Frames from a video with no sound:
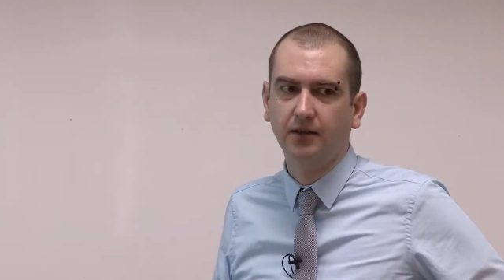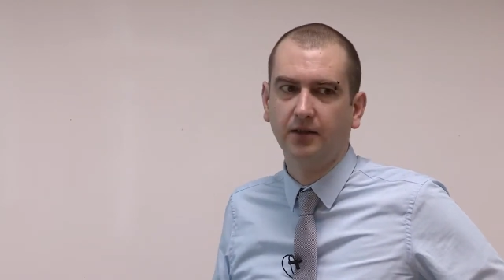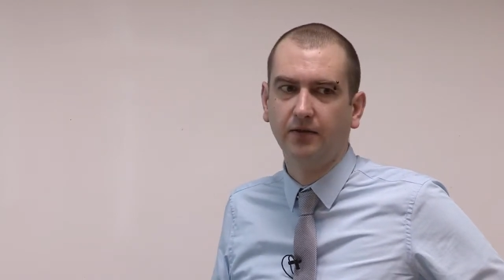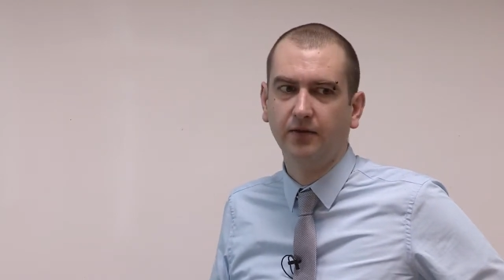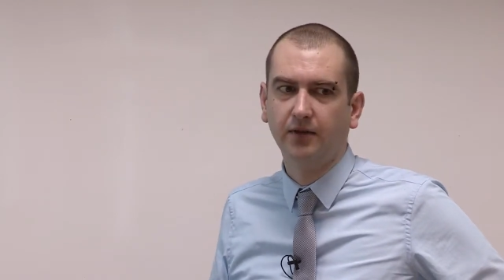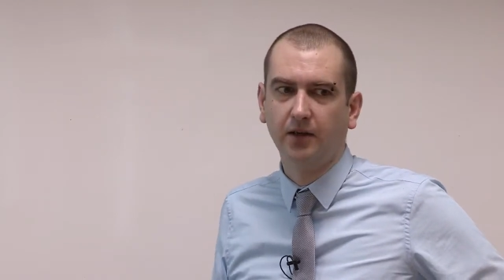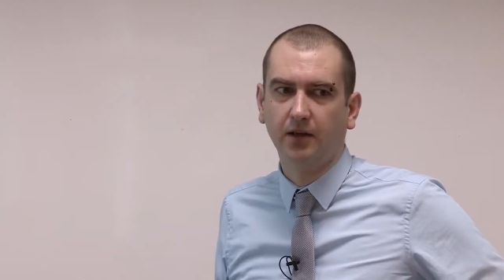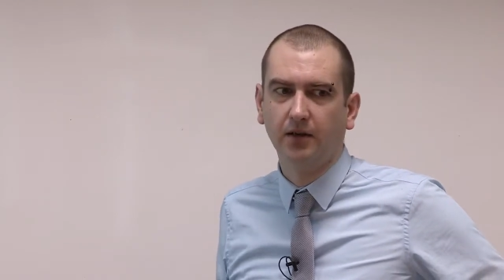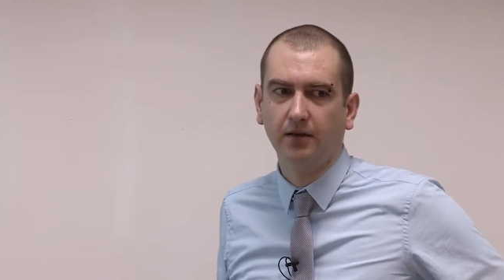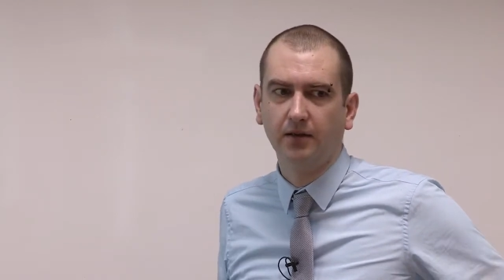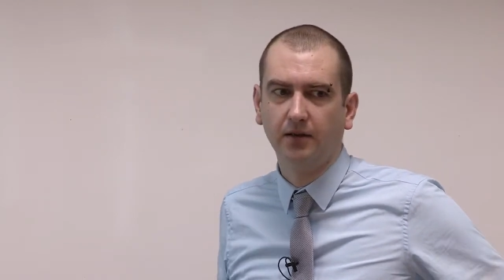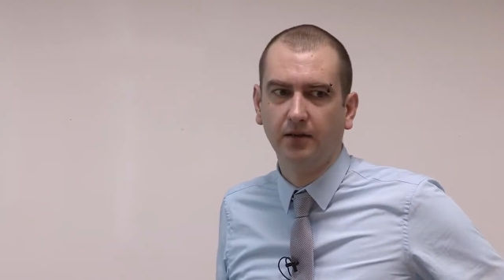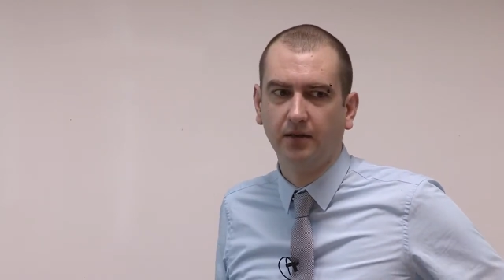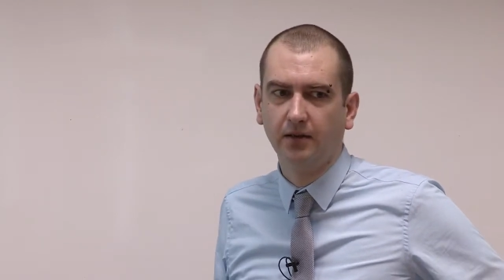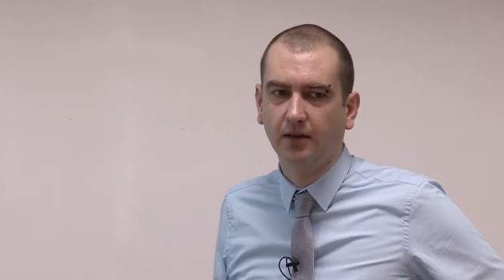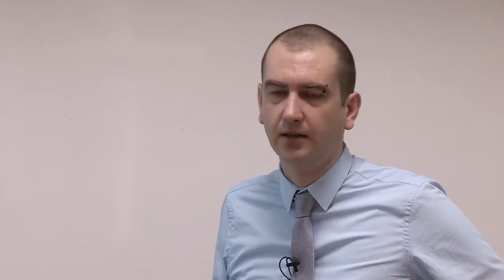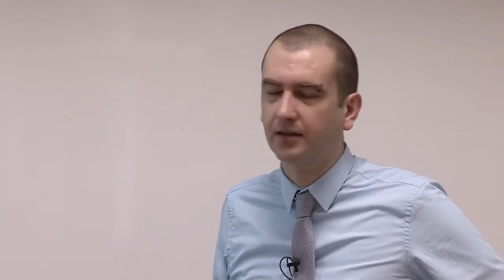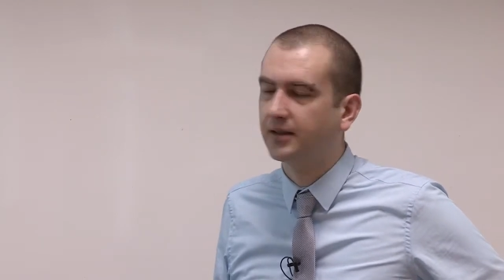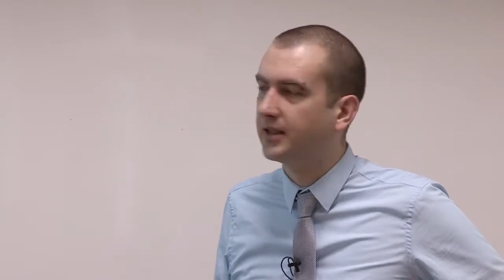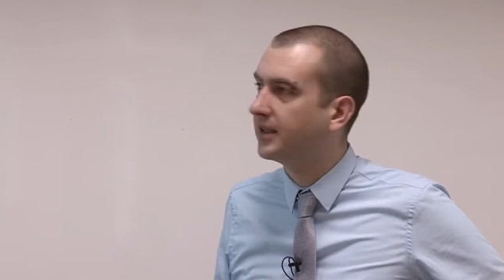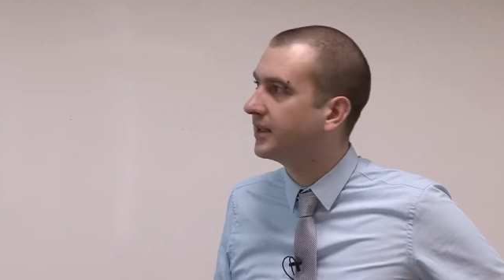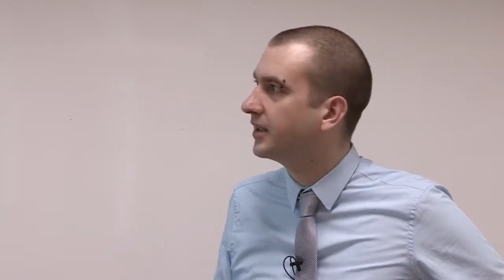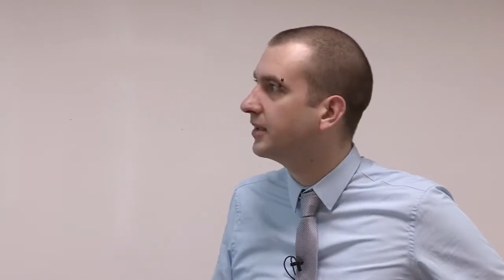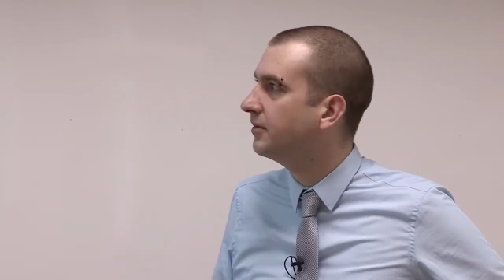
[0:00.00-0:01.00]
you've got and the
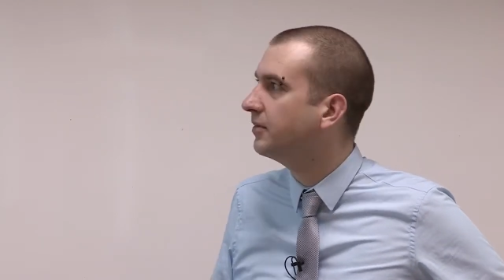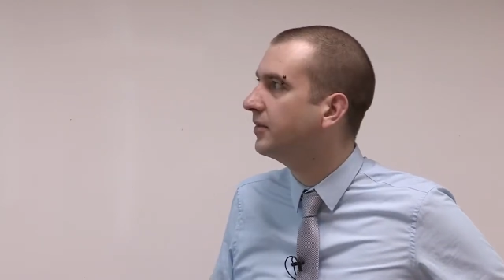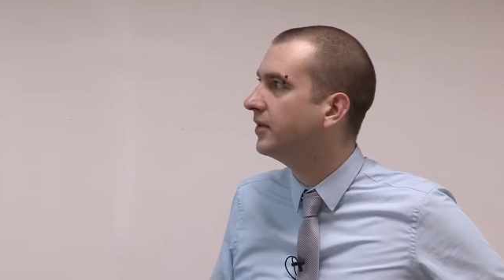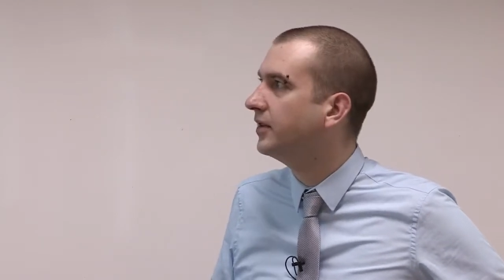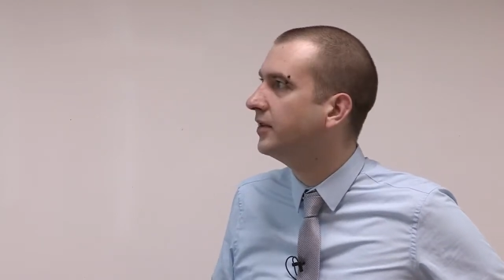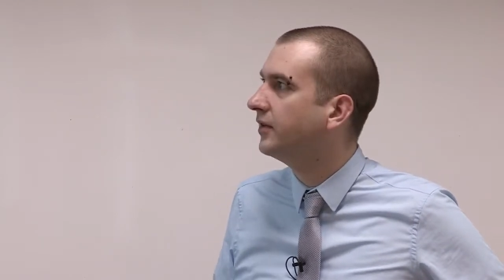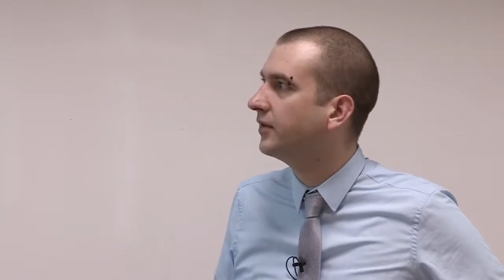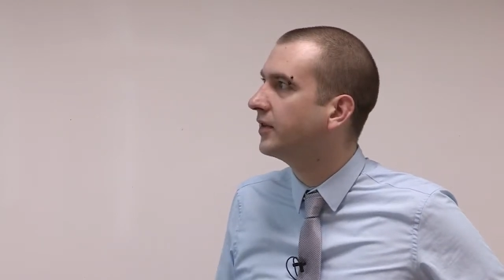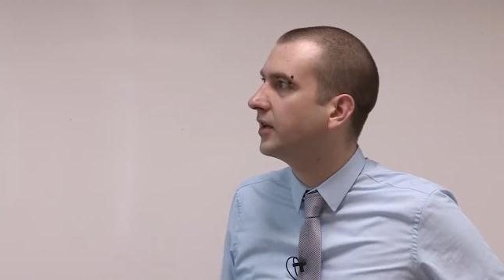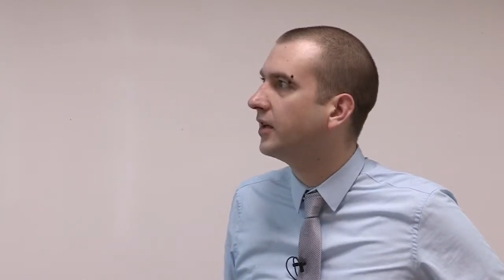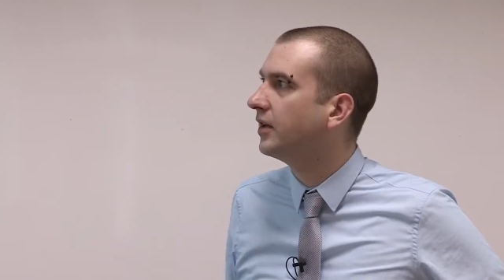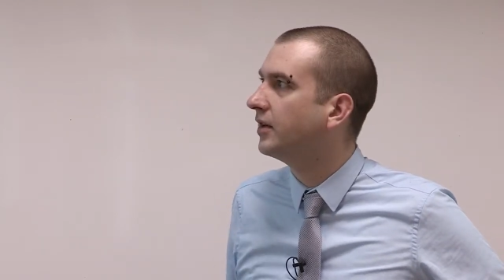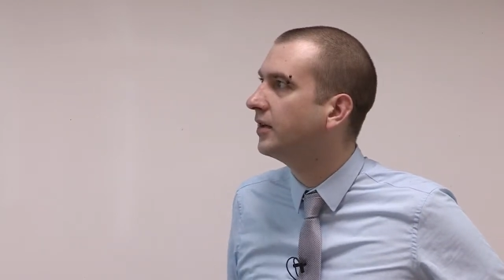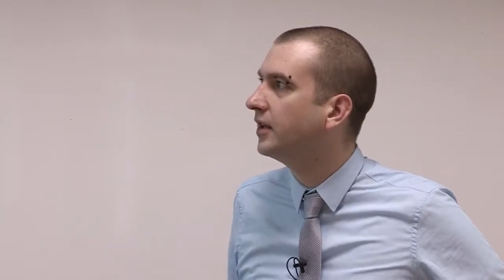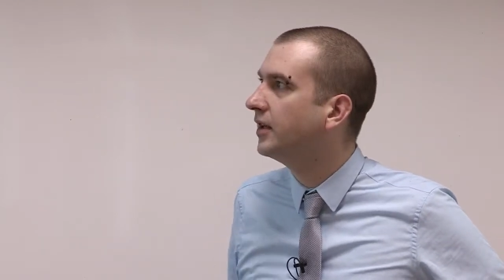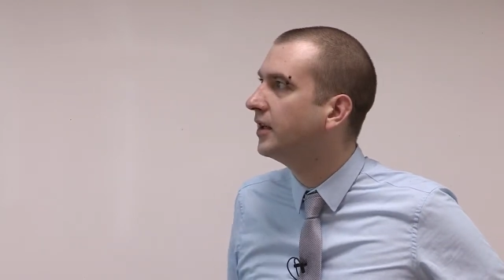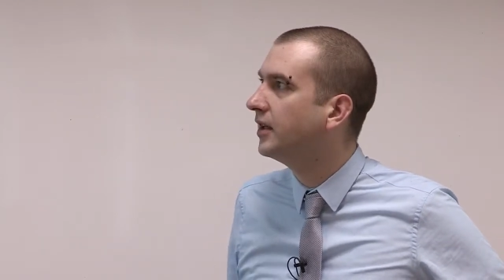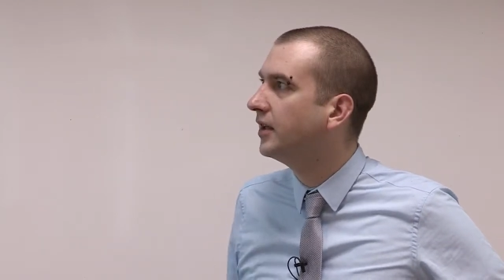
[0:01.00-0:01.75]
system that you've got.